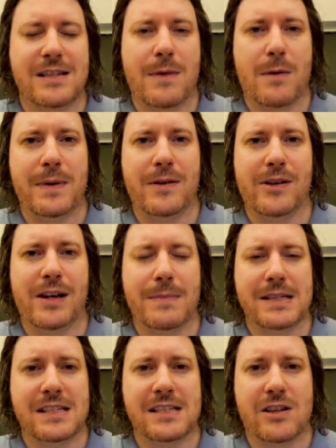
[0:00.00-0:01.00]
about building a
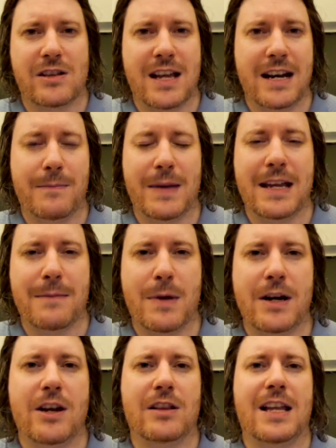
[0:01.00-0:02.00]
business online and making
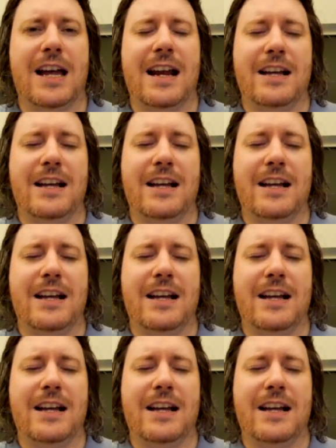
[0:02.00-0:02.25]
money online,